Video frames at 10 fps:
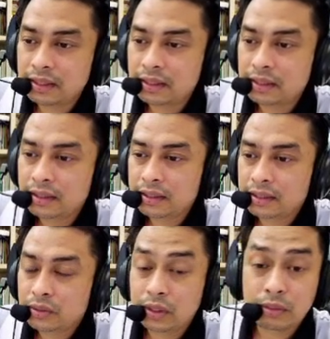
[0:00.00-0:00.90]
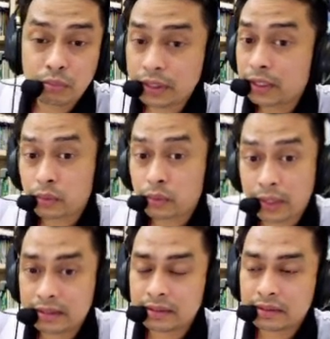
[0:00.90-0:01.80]
Okay, so it's more
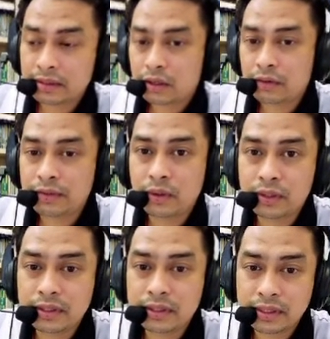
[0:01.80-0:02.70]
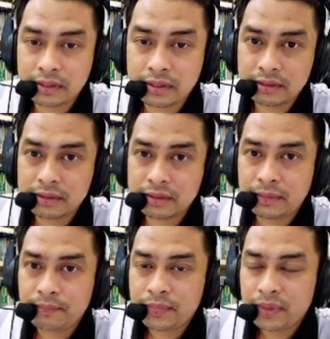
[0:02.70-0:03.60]
than twice of the original signal.